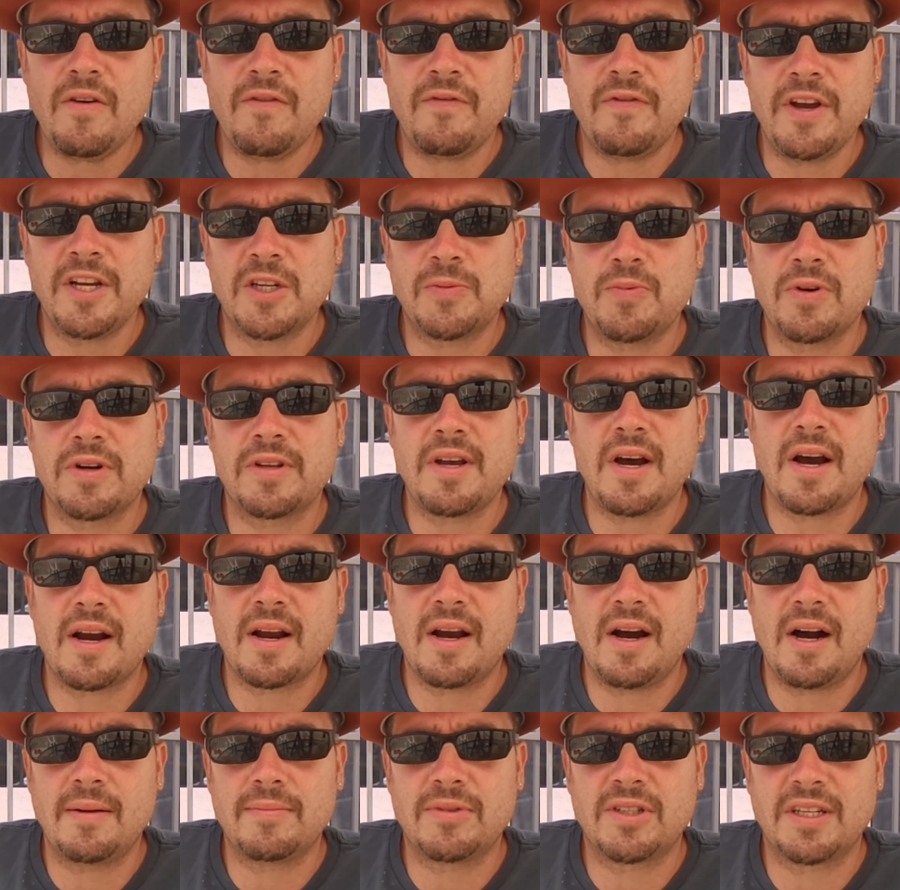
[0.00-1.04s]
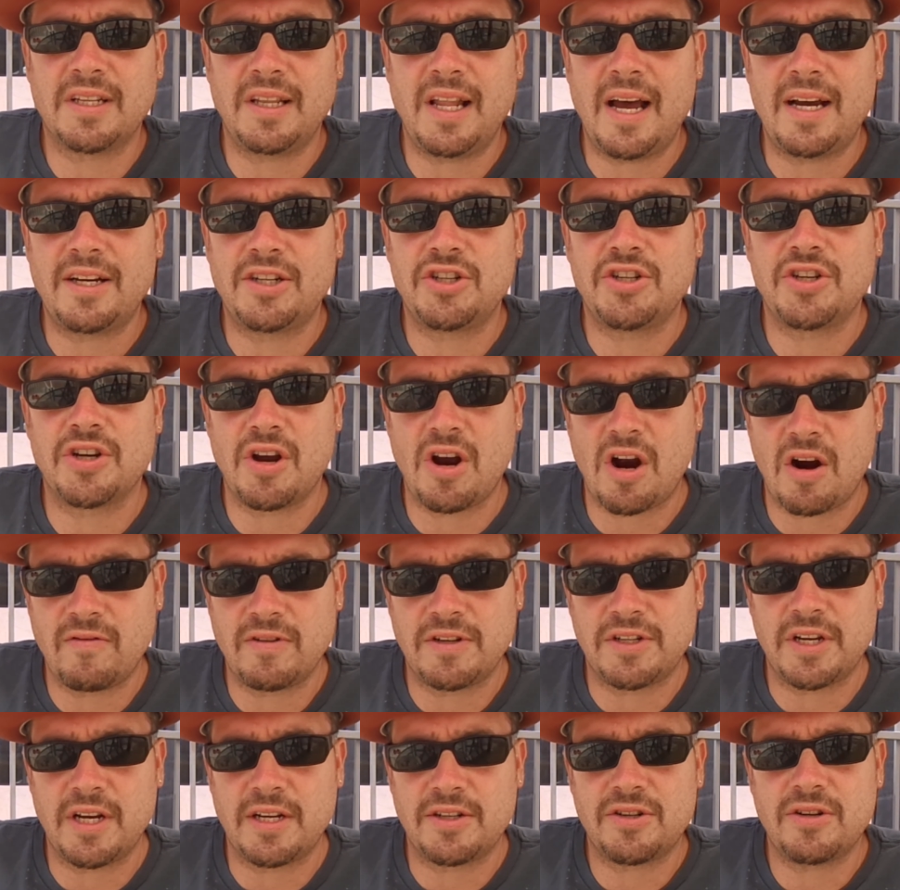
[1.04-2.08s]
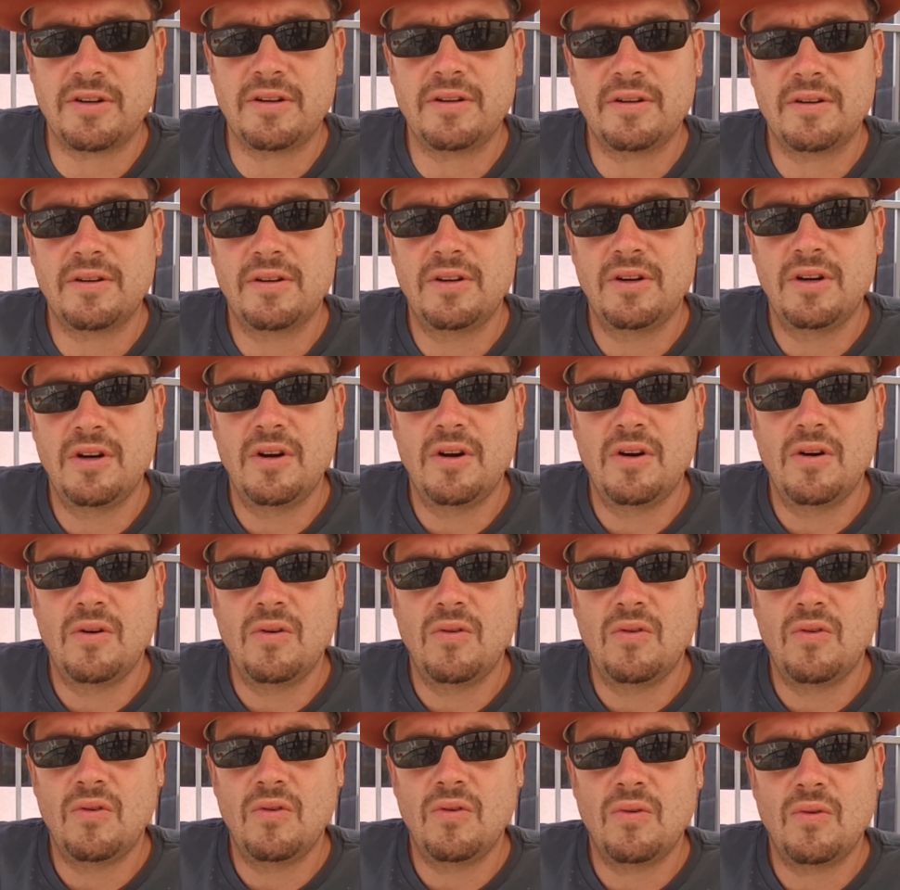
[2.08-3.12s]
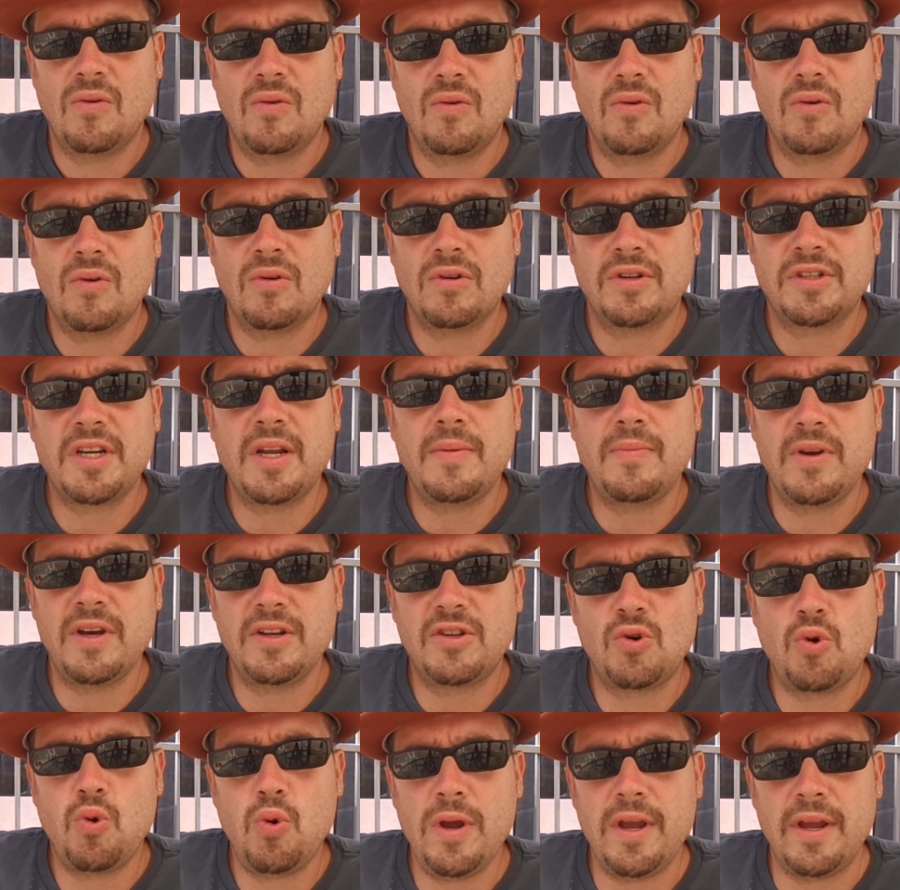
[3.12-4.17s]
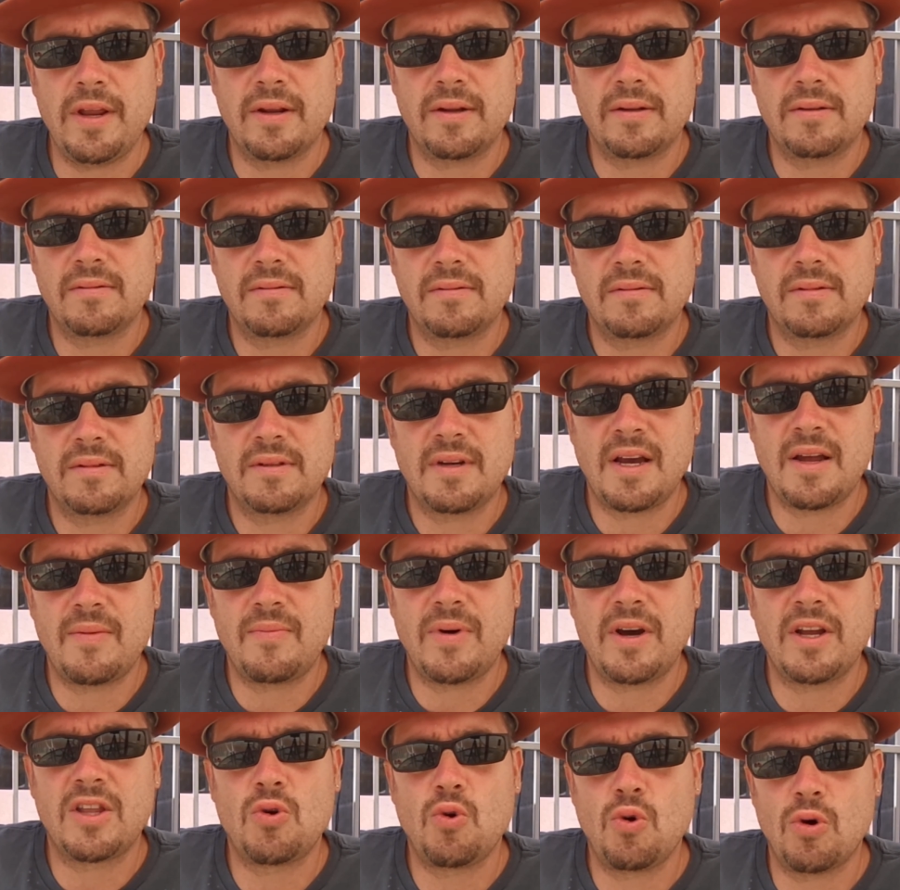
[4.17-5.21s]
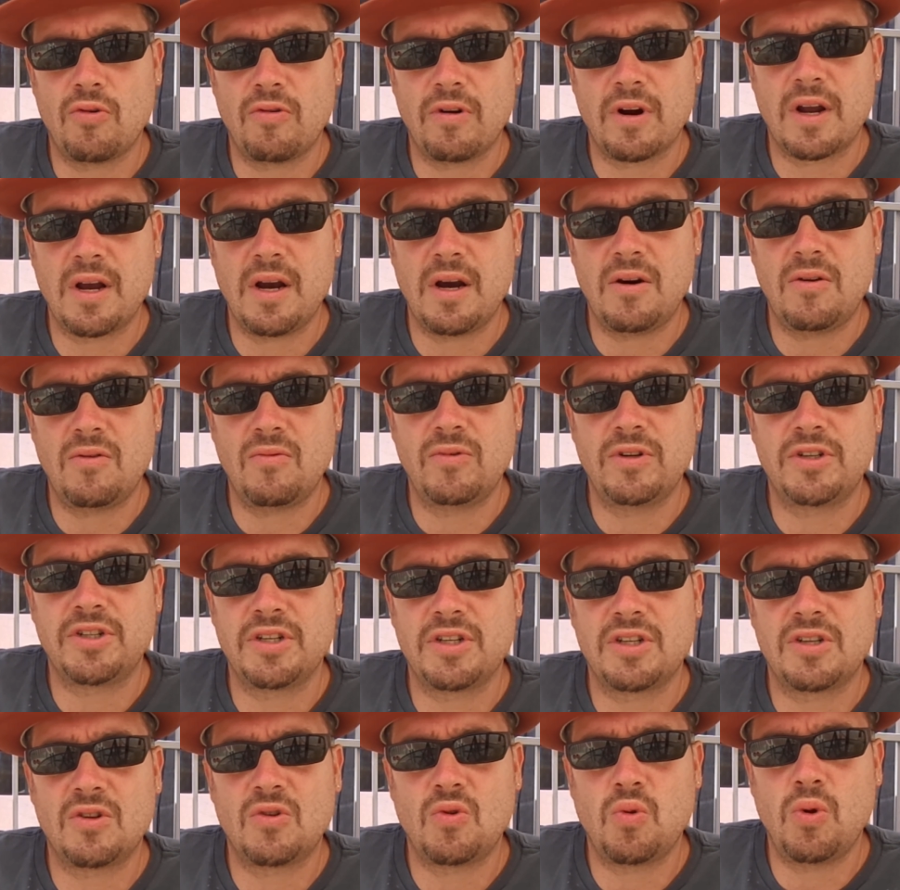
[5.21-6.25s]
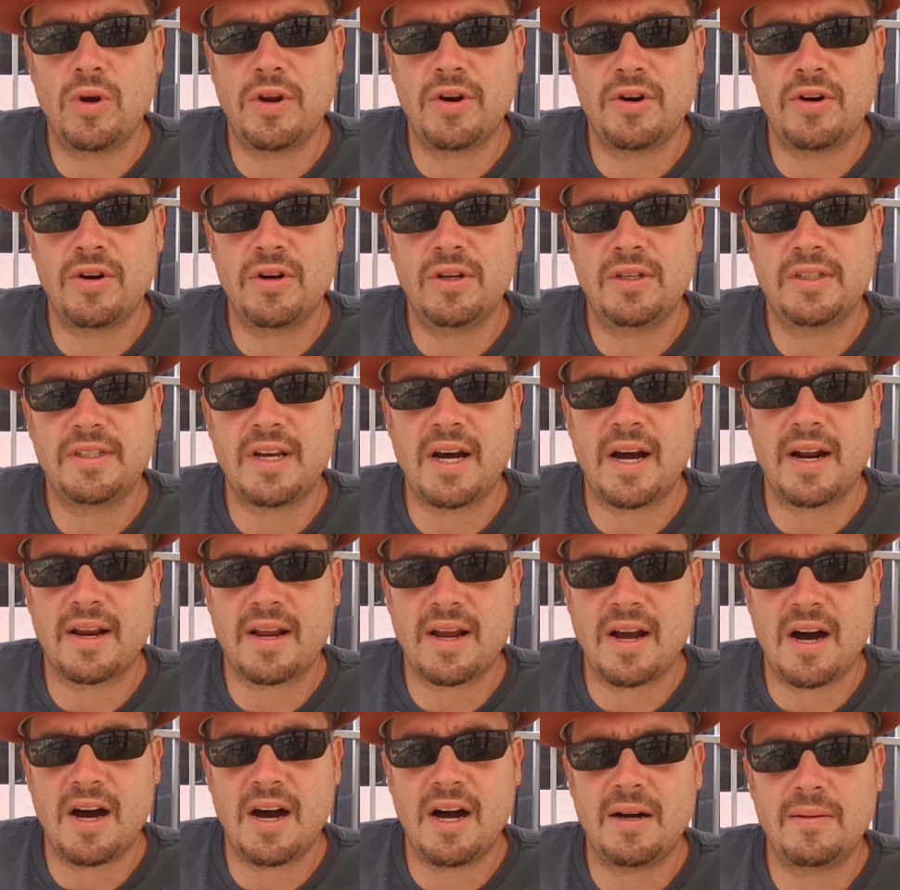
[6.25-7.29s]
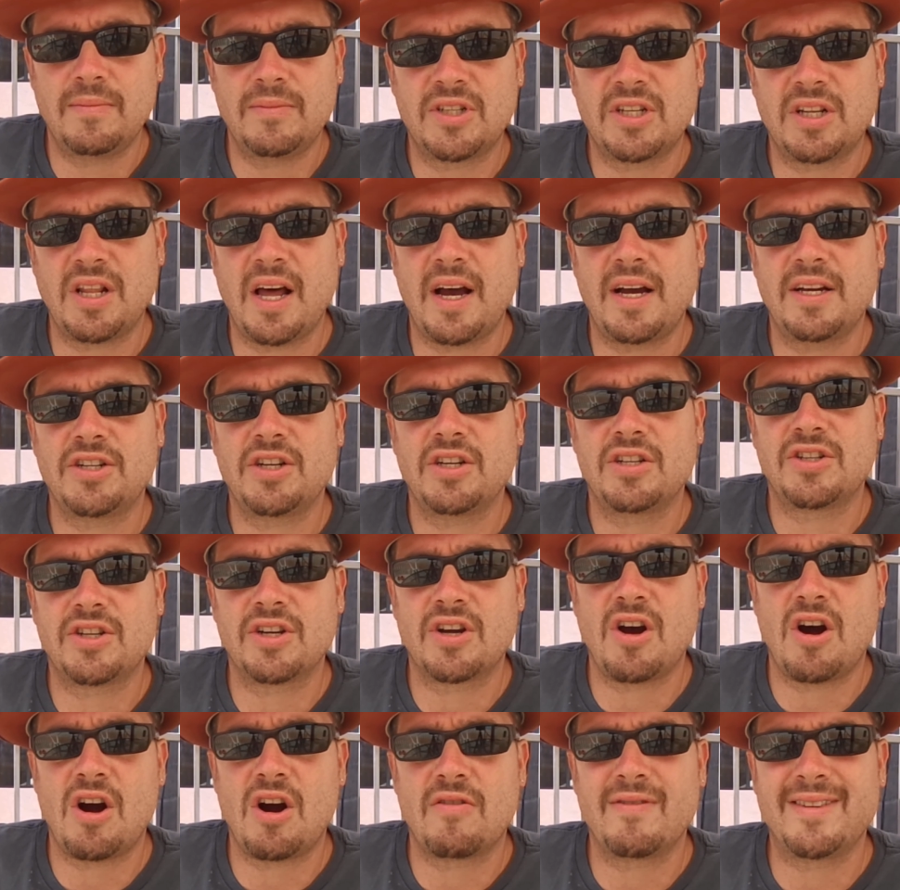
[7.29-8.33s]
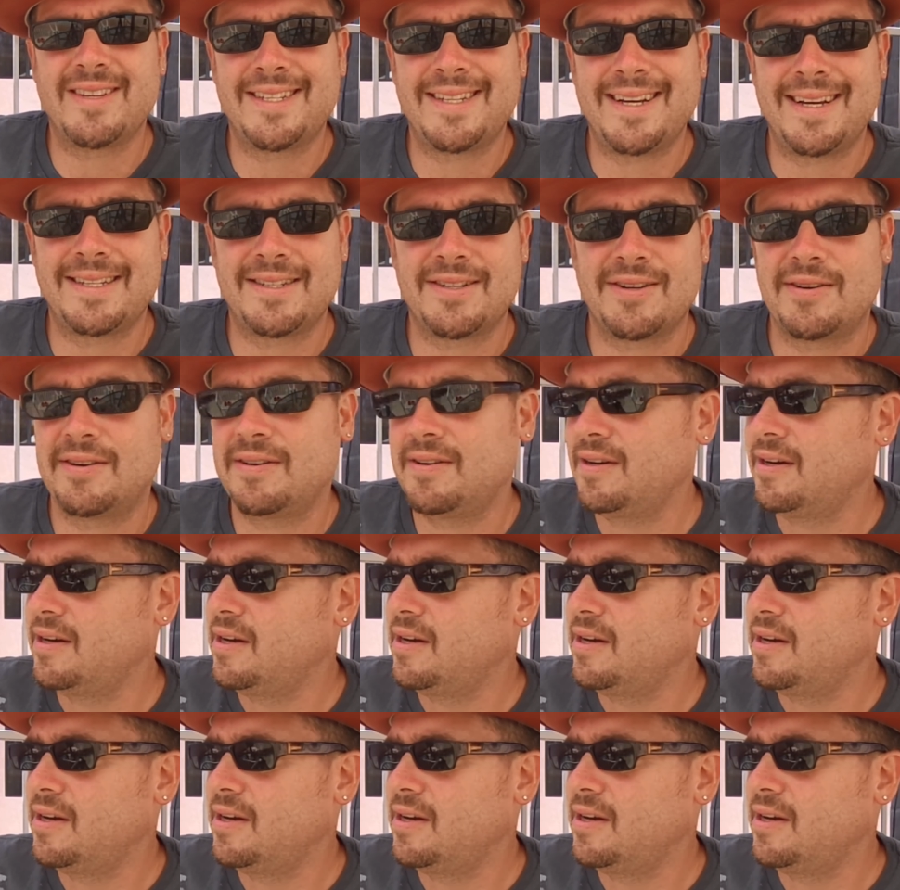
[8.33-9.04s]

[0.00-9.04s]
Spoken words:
Facebook.com/CigarAssessor, or send me a tweet at my Twitter account, which is Twitter.com/CigarAssessor.